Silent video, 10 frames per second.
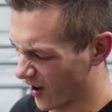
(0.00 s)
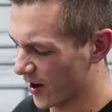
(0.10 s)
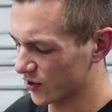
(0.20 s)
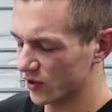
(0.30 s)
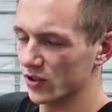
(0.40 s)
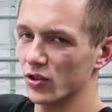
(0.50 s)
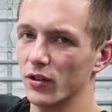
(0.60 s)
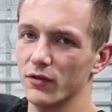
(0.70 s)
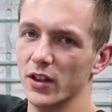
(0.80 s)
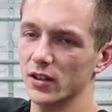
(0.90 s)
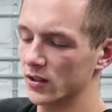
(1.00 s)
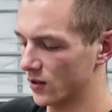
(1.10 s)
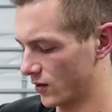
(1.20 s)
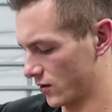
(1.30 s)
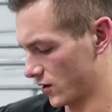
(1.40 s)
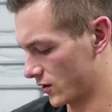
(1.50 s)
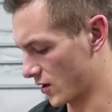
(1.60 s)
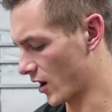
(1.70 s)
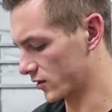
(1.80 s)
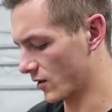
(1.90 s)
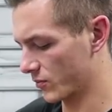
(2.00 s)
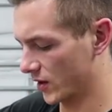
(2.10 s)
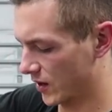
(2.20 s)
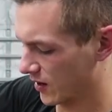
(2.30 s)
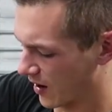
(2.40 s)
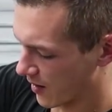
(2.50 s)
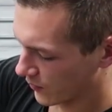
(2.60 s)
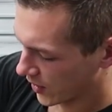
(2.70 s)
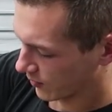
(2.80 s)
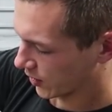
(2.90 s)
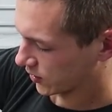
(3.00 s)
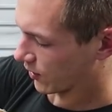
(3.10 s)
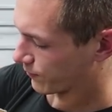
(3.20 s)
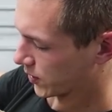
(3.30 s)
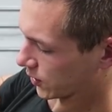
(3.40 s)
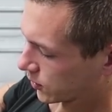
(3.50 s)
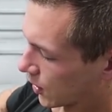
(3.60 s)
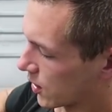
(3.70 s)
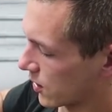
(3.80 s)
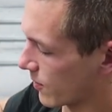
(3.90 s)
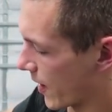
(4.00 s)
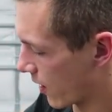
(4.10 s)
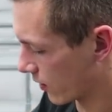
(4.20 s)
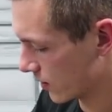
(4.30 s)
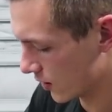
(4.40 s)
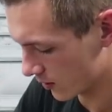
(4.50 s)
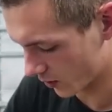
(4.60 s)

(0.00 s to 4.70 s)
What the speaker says: I just deserve this and it's not something that I'm letting myself be excited about.